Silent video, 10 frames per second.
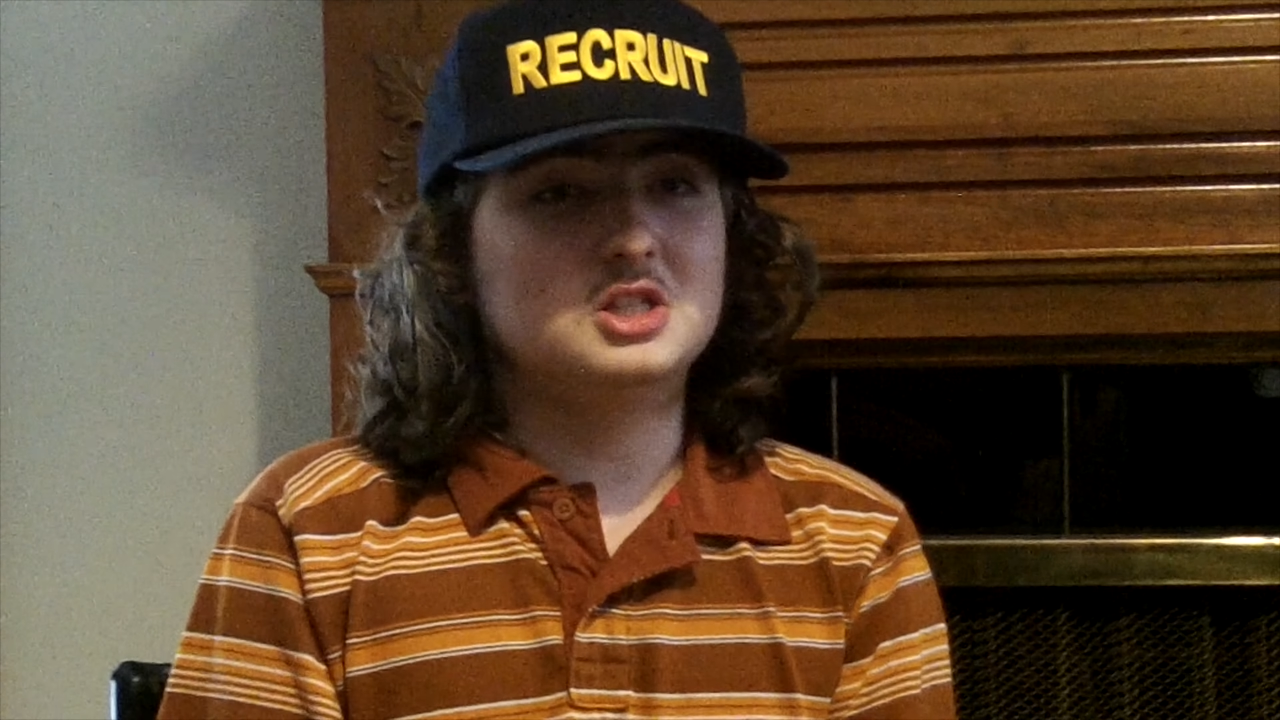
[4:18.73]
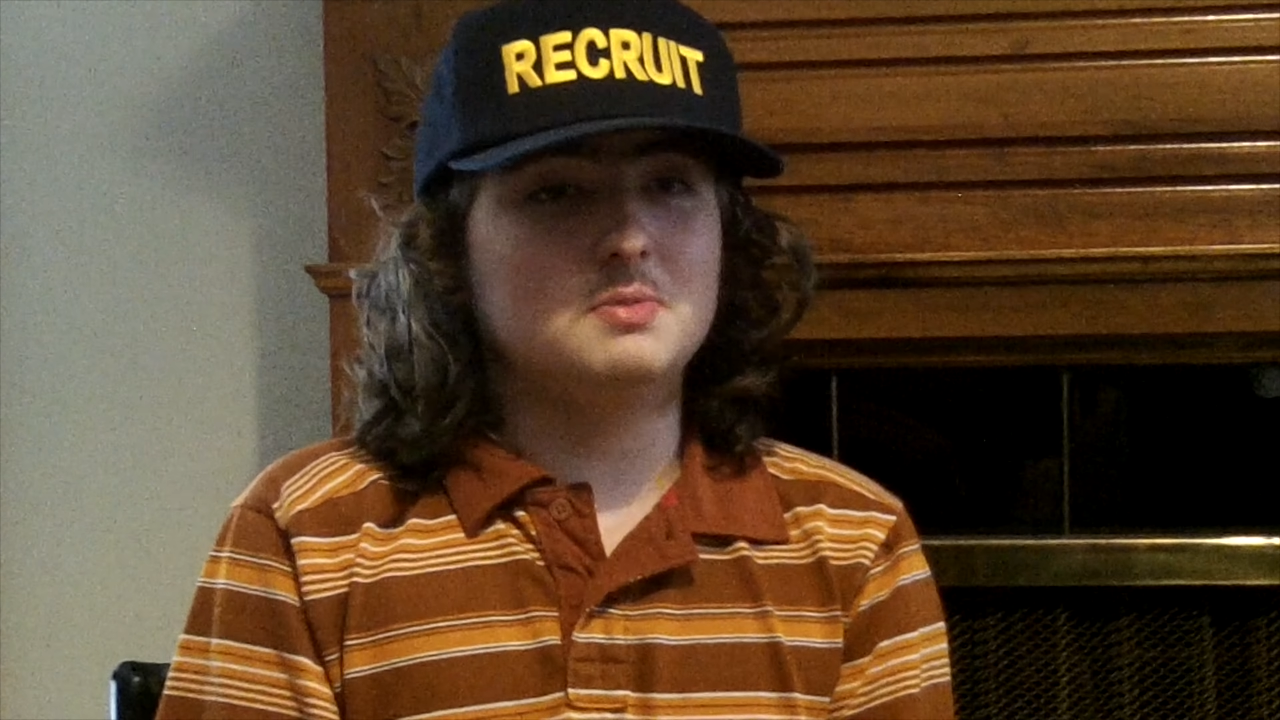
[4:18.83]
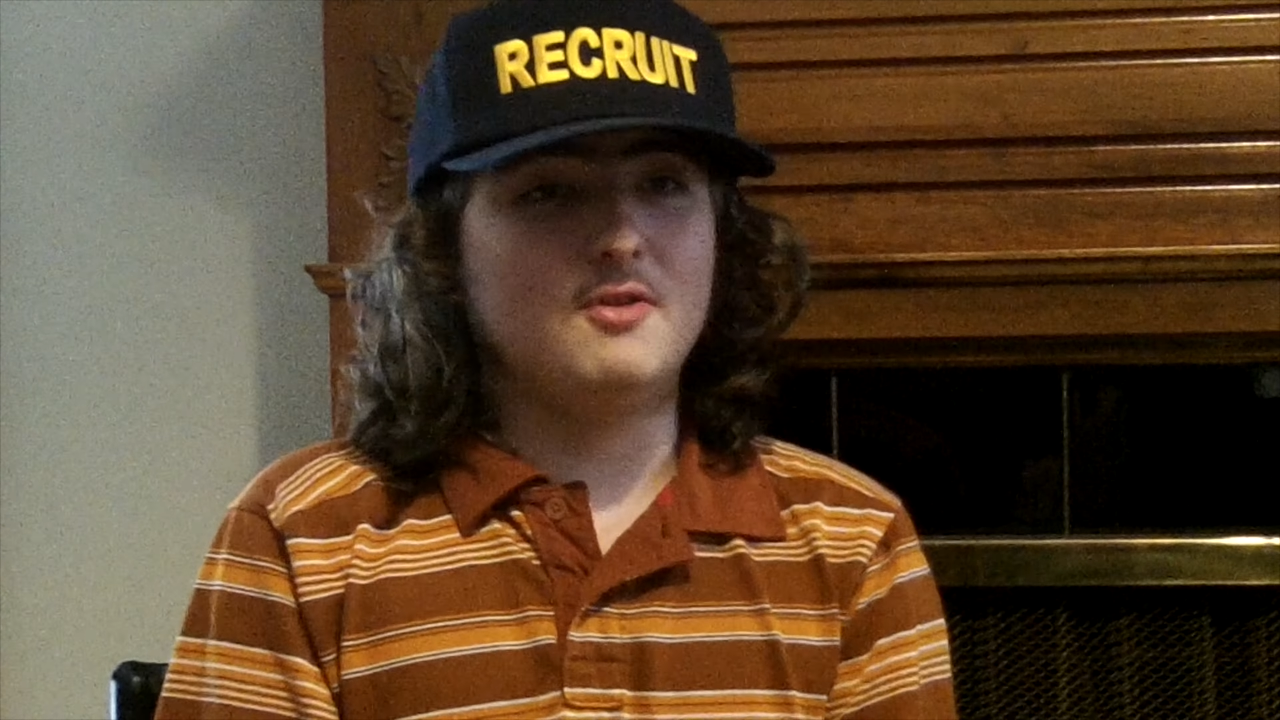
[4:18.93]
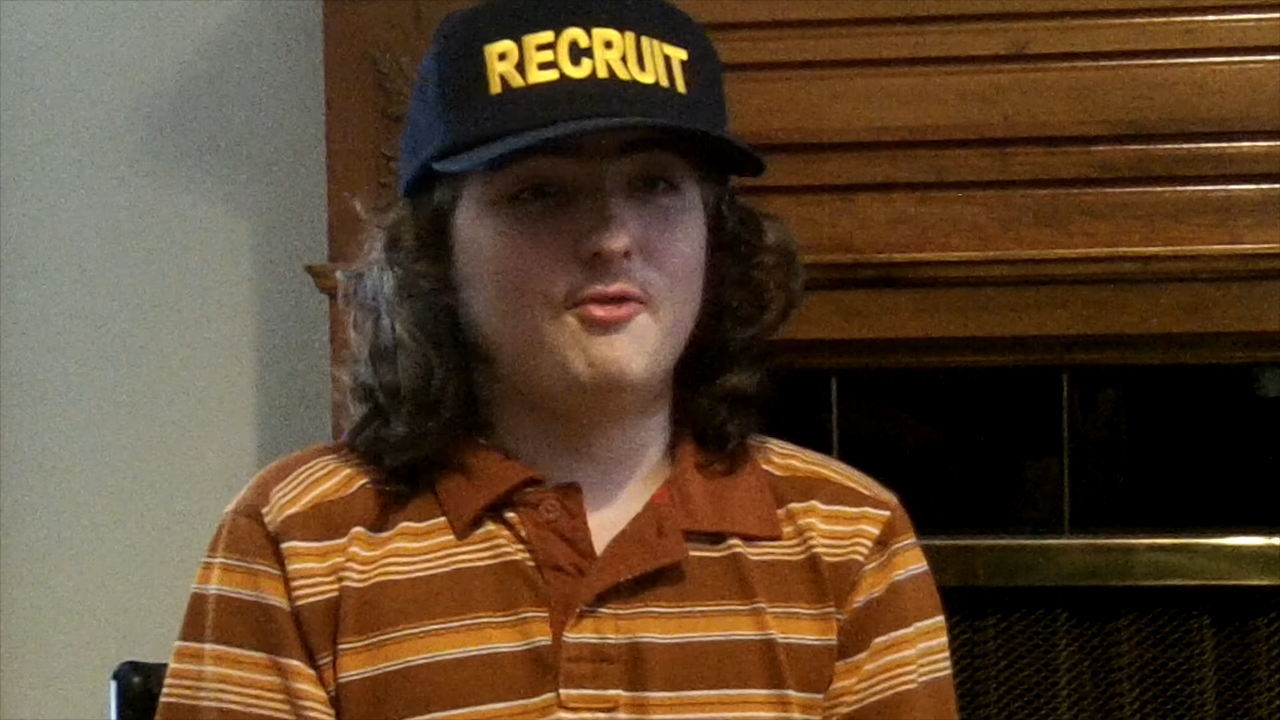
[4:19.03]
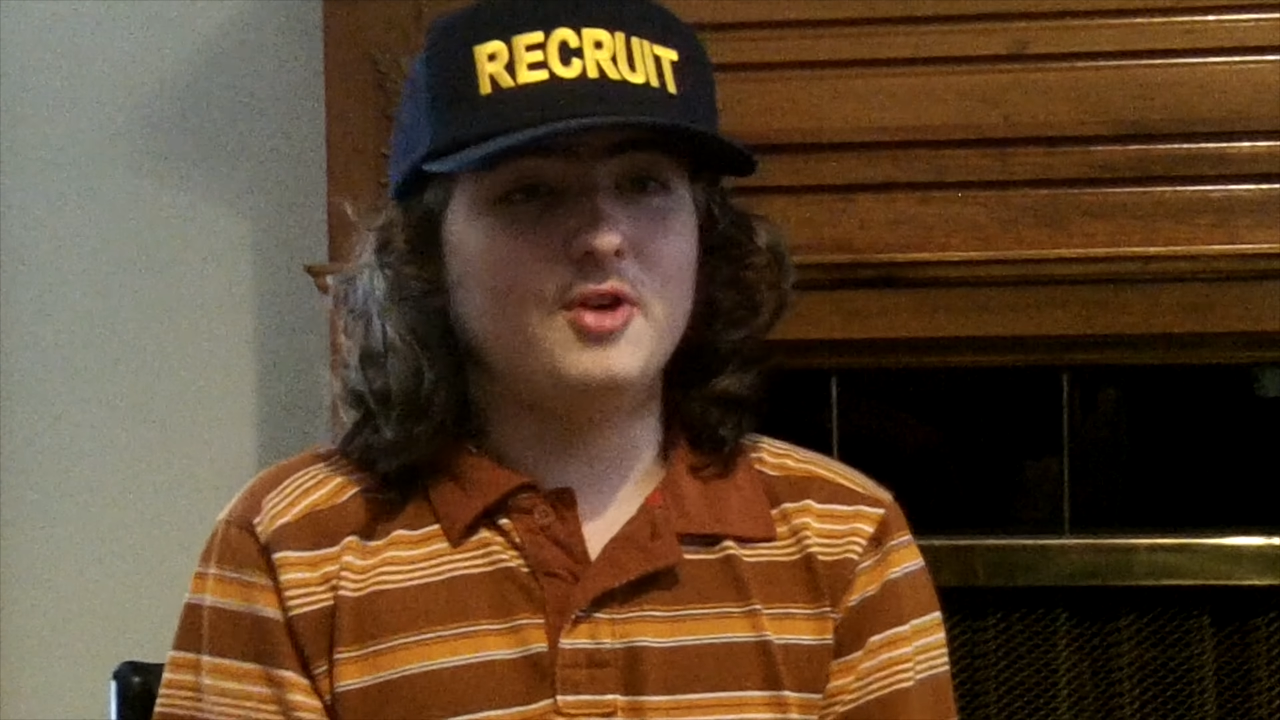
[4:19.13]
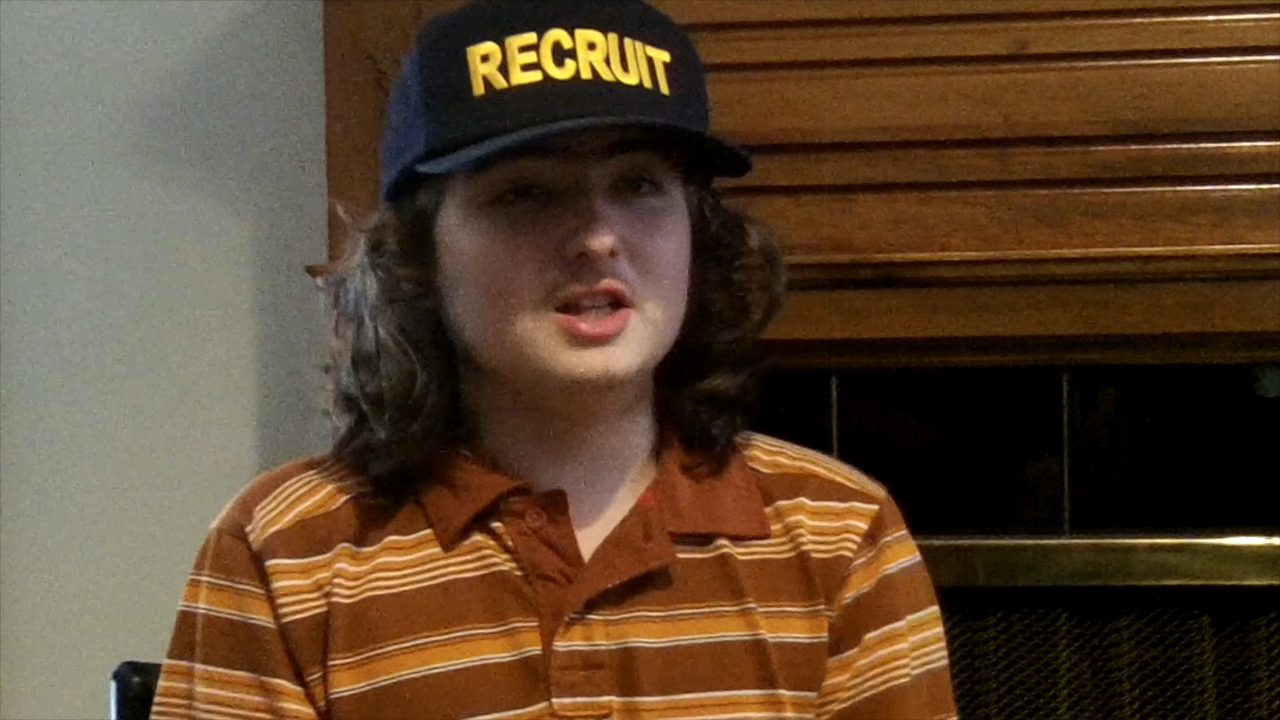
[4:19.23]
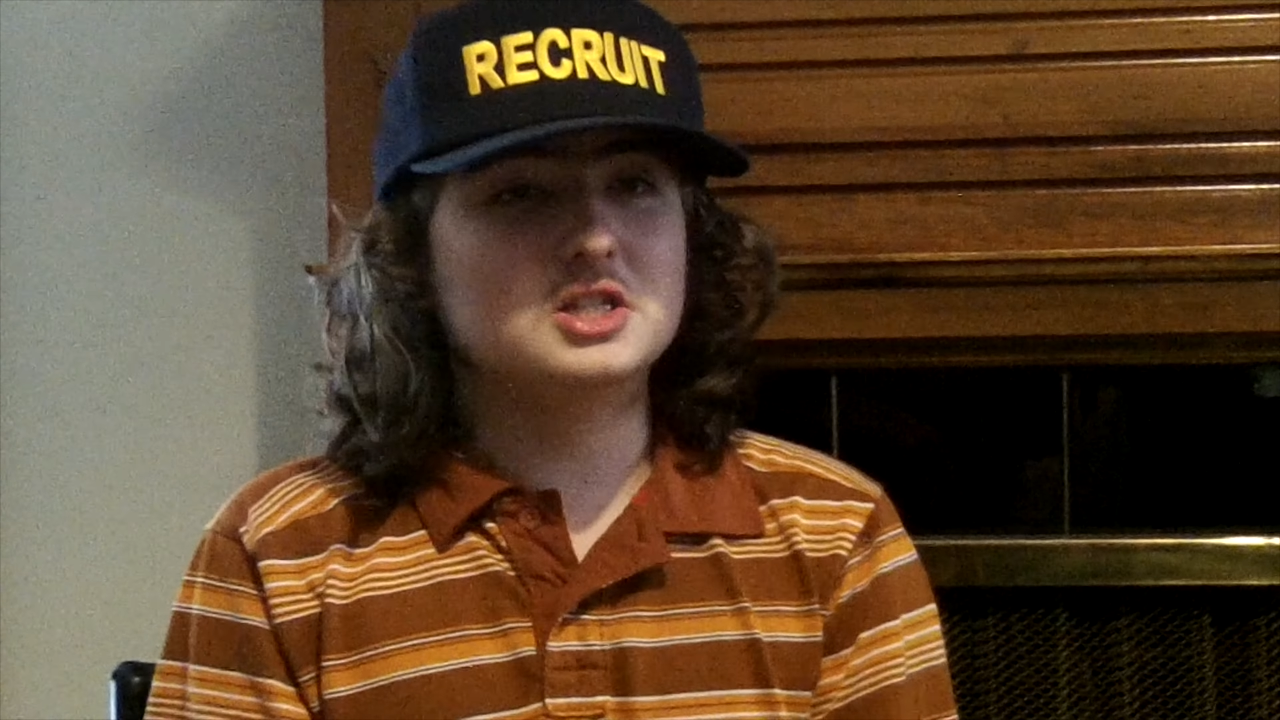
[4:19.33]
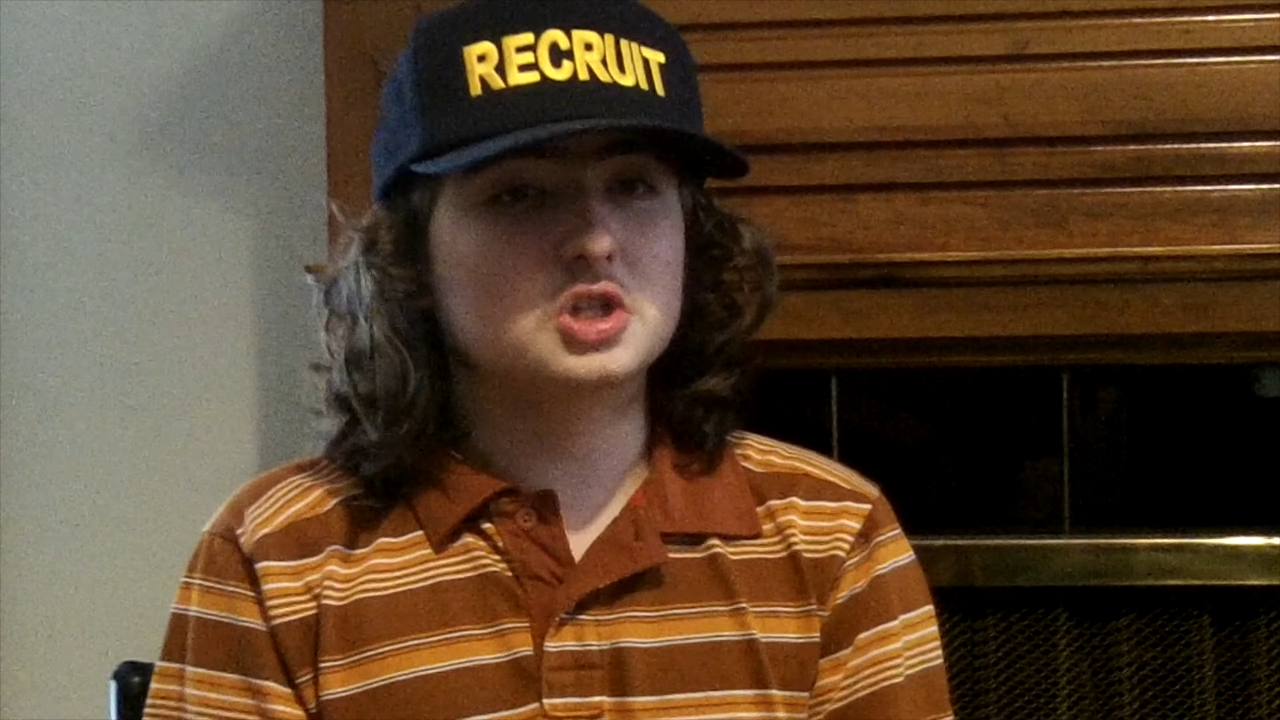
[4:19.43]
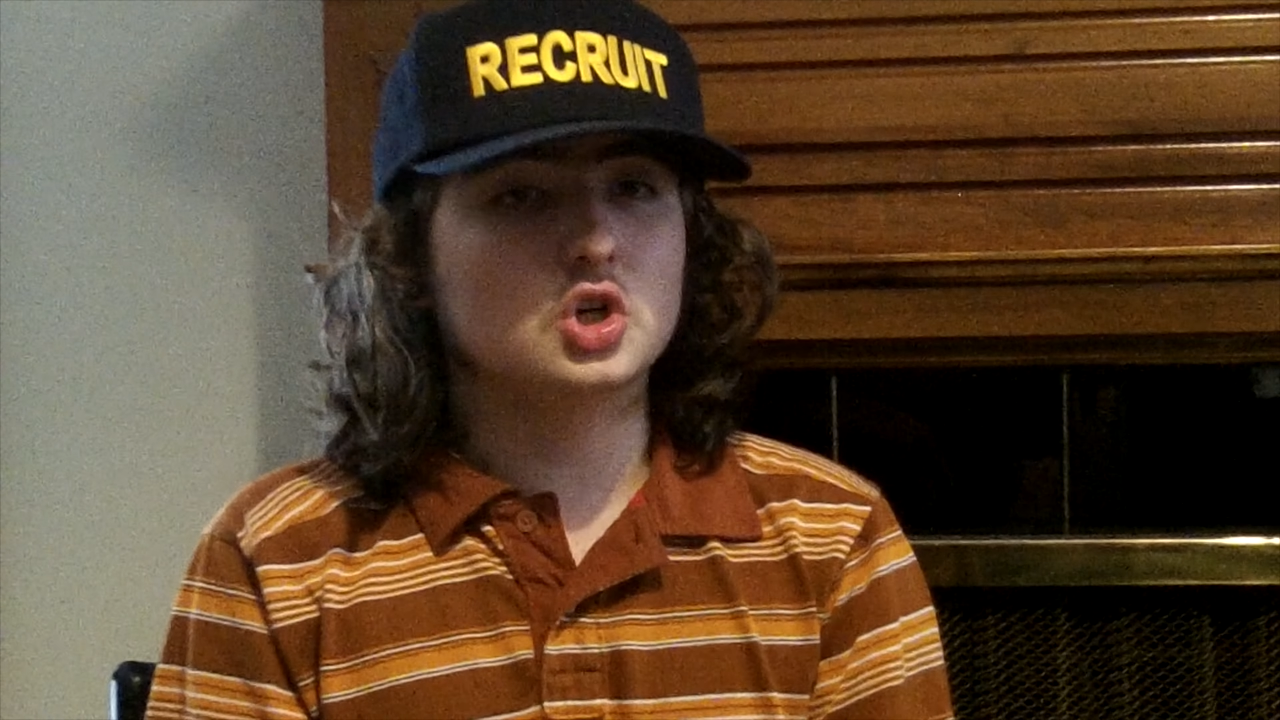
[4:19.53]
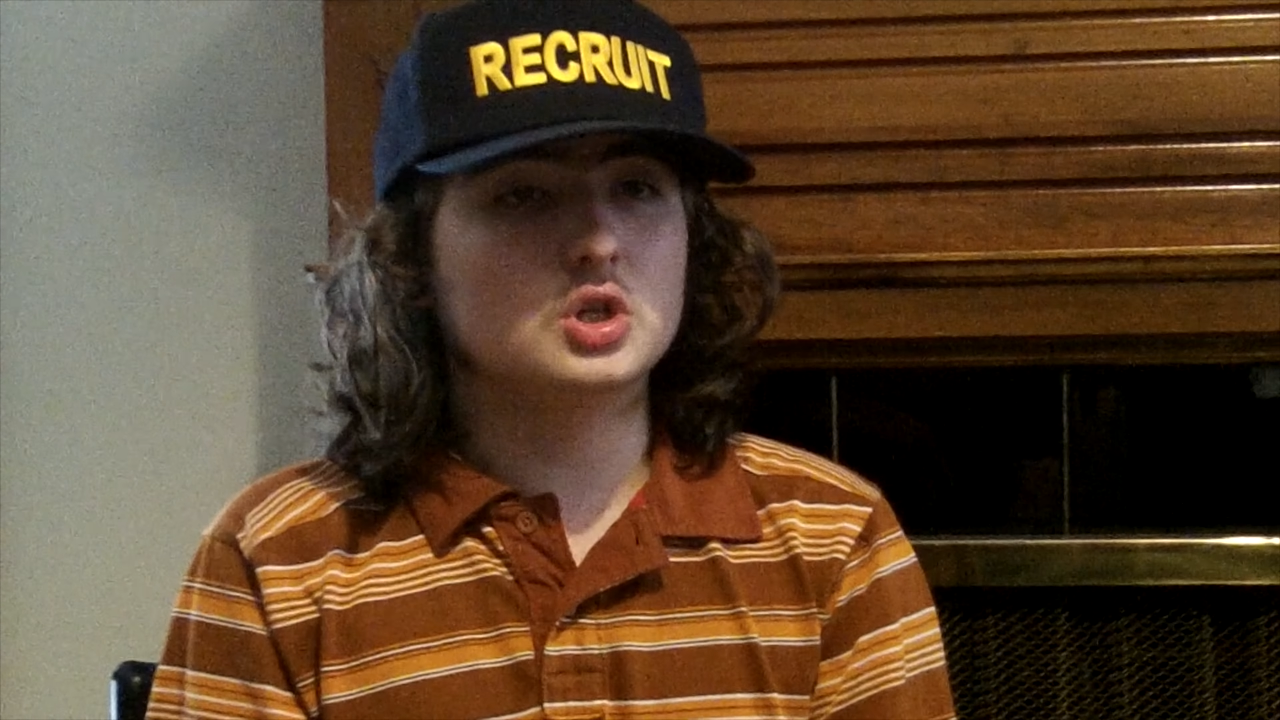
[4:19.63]
to be
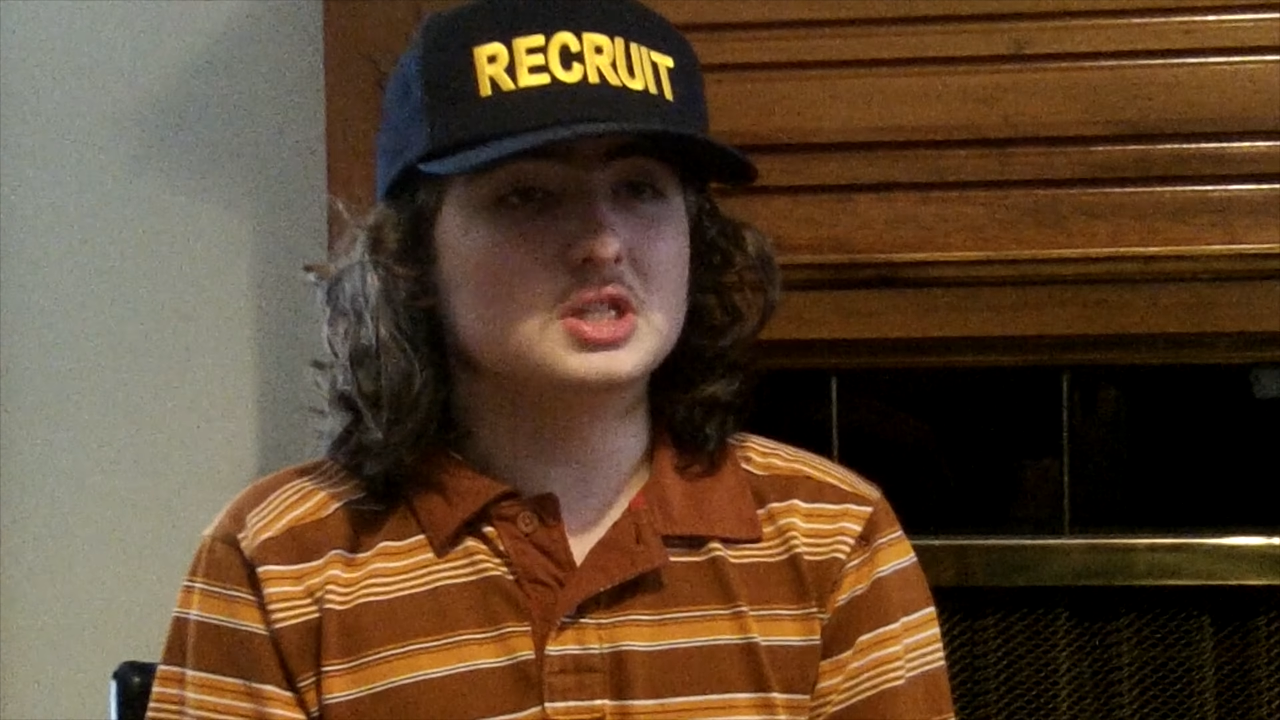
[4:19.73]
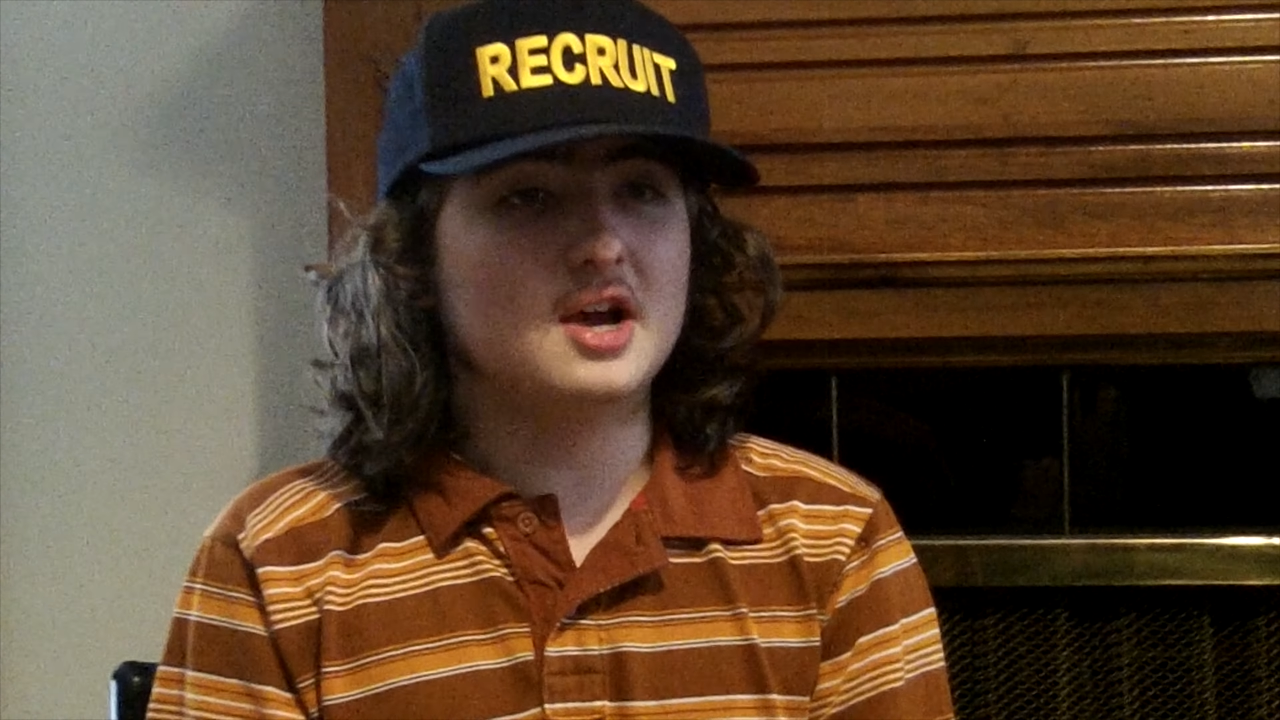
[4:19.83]
fixed turns